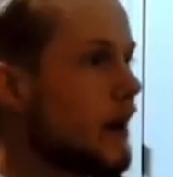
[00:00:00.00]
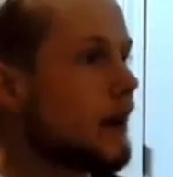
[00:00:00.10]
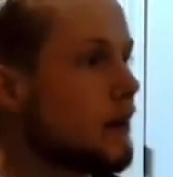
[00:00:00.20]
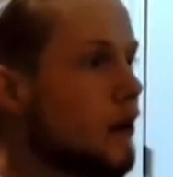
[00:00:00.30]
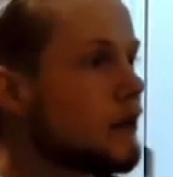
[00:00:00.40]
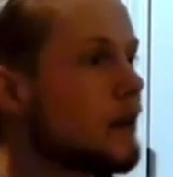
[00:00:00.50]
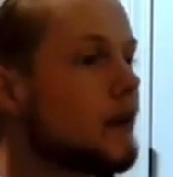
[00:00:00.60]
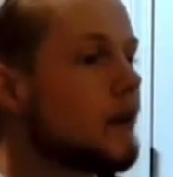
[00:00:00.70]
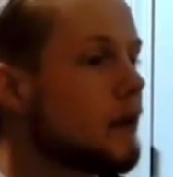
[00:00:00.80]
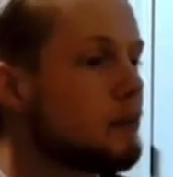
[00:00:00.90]
had an old
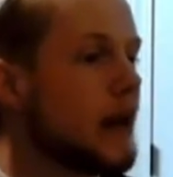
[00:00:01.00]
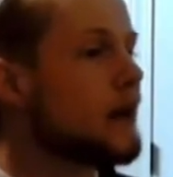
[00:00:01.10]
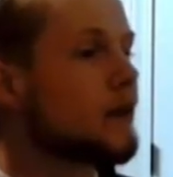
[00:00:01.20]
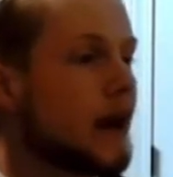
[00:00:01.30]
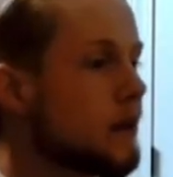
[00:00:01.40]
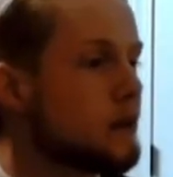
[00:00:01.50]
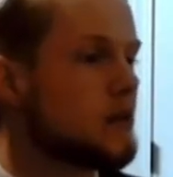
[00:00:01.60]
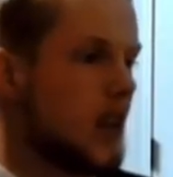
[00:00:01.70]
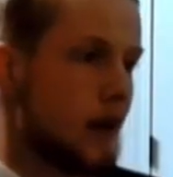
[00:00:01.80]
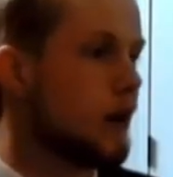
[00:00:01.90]
band director
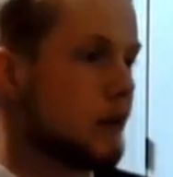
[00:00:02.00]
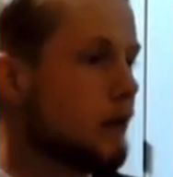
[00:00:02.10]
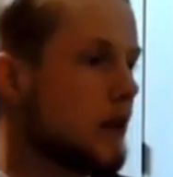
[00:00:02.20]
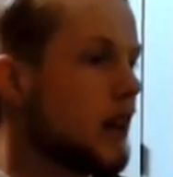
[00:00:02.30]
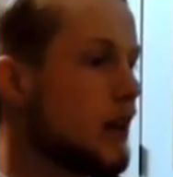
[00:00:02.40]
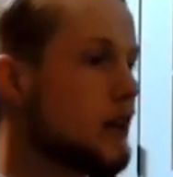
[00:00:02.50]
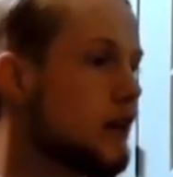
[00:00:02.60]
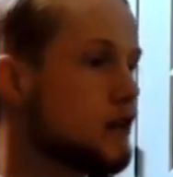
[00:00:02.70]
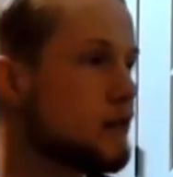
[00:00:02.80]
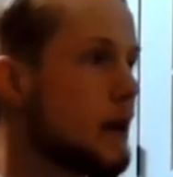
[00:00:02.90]
say, "Oh, you've got the
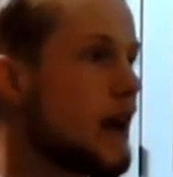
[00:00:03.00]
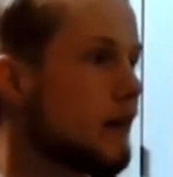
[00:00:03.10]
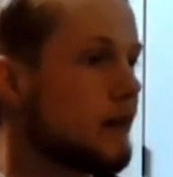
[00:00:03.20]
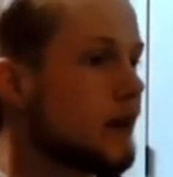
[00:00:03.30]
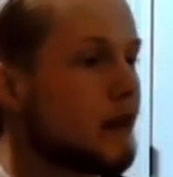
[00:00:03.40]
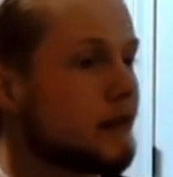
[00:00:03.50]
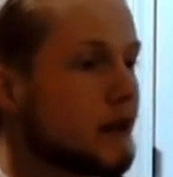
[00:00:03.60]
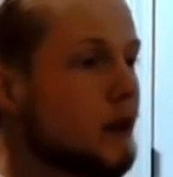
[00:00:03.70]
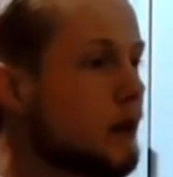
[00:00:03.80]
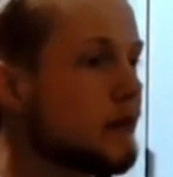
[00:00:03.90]
attention span of a
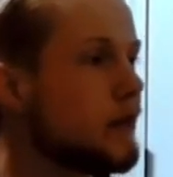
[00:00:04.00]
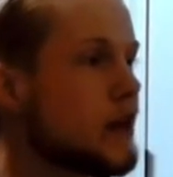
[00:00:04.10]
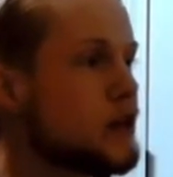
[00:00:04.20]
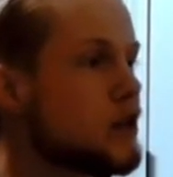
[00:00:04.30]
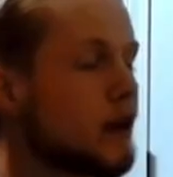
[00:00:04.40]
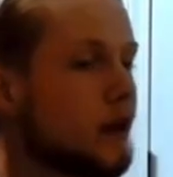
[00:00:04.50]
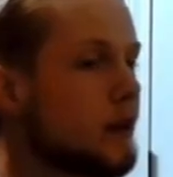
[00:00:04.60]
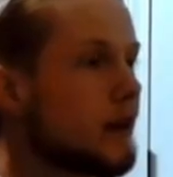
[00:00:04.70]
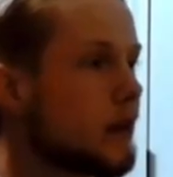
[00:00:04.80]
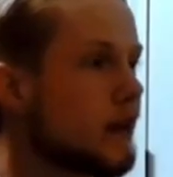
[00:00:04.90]
goldfish,"
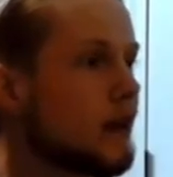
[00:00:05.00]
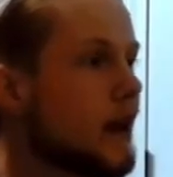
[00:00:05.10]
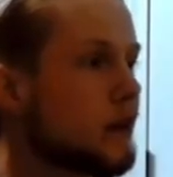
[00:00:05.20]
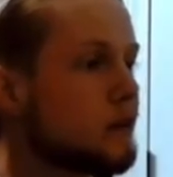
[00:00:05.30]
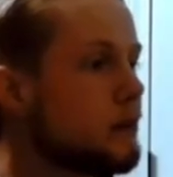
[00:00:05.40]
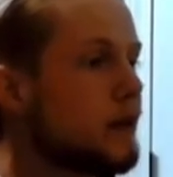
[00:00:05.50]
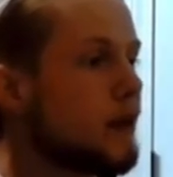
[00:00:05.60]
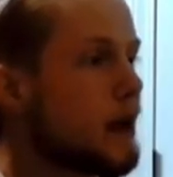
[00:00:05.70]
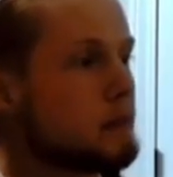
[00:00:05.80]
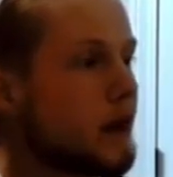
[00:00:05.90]
whenever the class would be
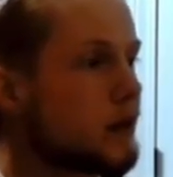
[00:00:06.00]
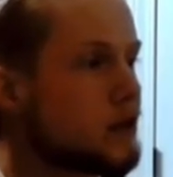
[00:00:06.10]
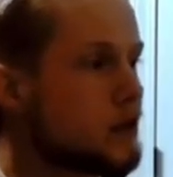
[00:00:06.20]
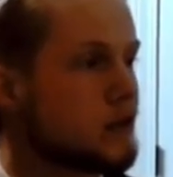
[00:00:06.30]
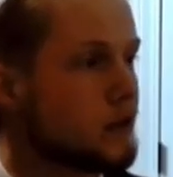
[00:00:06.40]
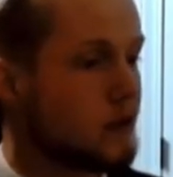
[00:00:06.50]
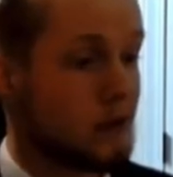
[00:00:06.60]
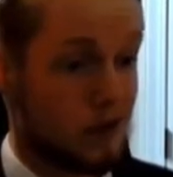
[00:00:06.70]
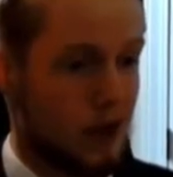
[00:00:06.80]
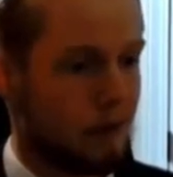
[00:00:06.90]
rambunctious or
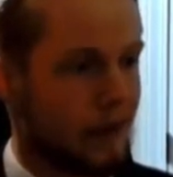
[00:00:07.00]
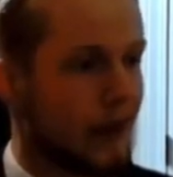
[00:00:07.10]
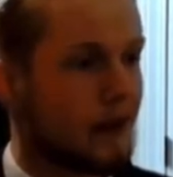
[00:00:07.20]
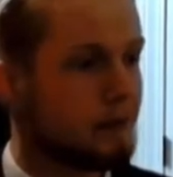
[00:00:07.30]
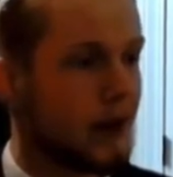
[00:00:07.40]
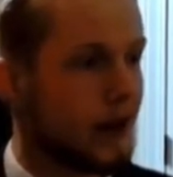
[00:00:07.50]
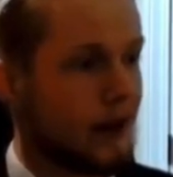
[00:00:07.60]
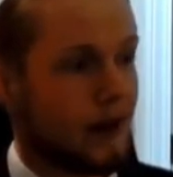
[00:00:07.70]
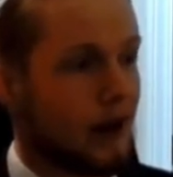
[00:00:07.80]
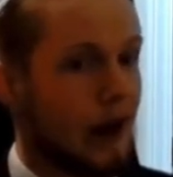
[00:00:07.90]
something. But
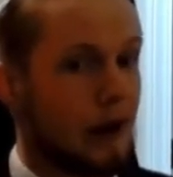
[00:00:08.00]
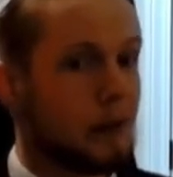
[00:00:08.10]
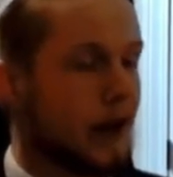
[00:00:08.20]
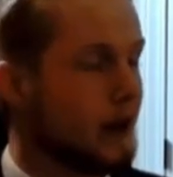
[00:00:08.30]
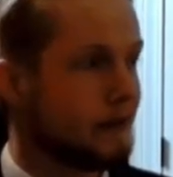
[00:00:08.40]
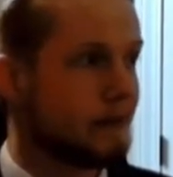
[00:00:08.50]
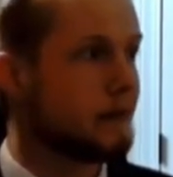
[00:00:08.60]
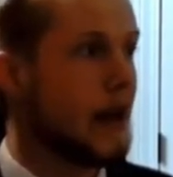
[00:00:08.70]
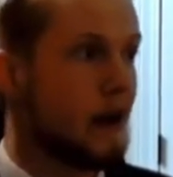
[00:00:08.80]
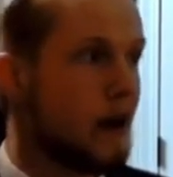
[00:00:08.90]

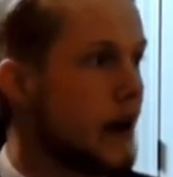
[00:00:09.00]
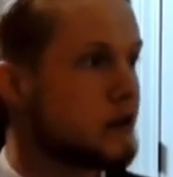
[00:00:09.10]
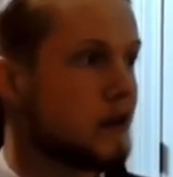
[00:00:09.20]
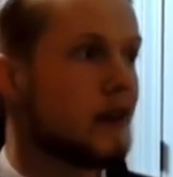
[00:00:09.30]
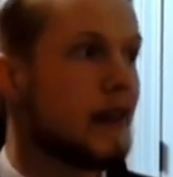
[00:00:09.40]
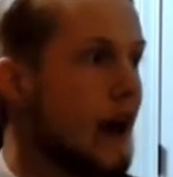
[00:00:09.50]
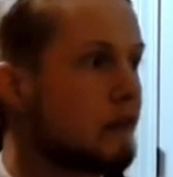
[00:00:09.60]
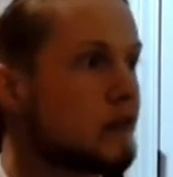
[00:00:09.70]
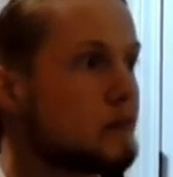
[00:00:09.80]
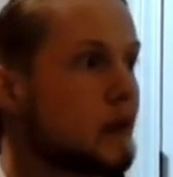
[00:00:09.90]
now actually the
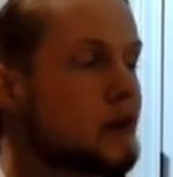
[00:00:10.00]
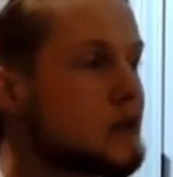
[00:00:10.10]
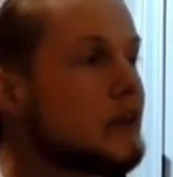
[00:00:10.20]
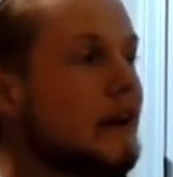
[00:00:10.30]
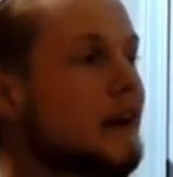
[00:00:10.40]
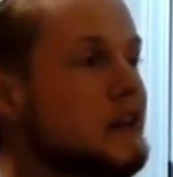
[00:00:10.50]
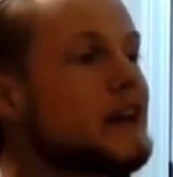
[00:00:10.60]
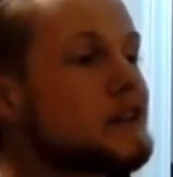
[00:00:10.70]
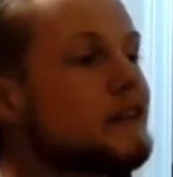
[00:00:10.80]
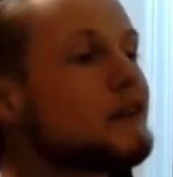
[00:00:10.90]
average person, their
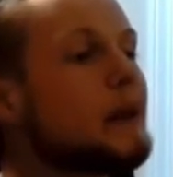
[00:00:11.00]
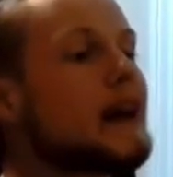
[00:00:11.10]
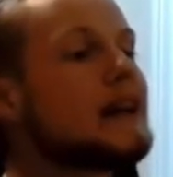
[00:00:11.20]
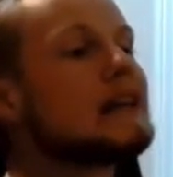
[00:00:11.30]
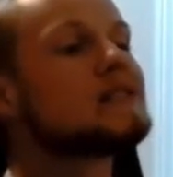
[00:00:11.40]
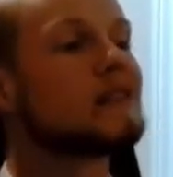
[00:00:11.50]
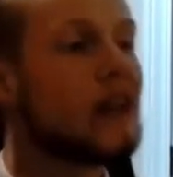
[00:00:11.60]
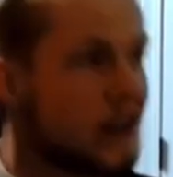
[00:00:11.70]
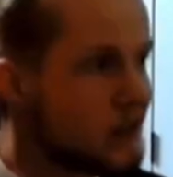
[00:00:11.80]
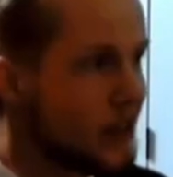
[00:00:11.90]
attention span is
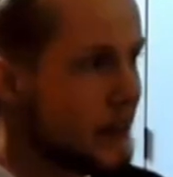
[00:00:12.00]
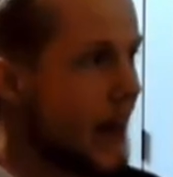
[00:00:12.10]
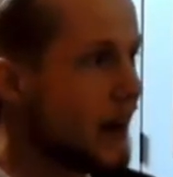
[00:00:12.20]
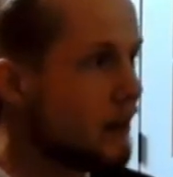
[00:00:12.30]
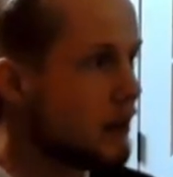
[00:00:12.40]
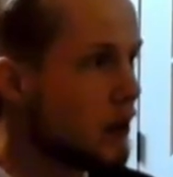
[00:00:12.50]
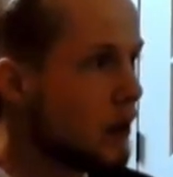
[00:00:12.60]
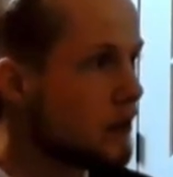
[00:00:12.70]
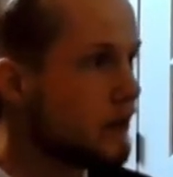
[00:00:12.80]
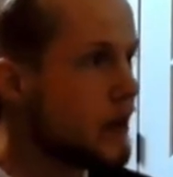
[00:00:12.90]
less than that of a
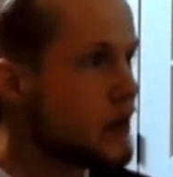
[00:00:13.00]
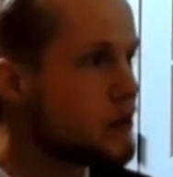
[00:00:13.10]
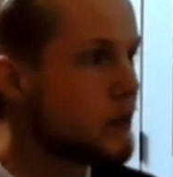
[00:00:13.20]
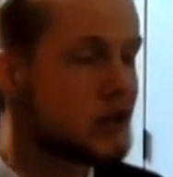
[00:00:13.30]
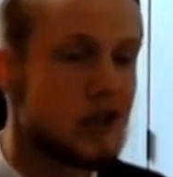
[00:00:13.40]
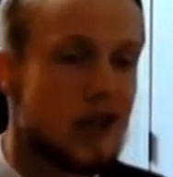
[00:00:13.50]
goldfish, which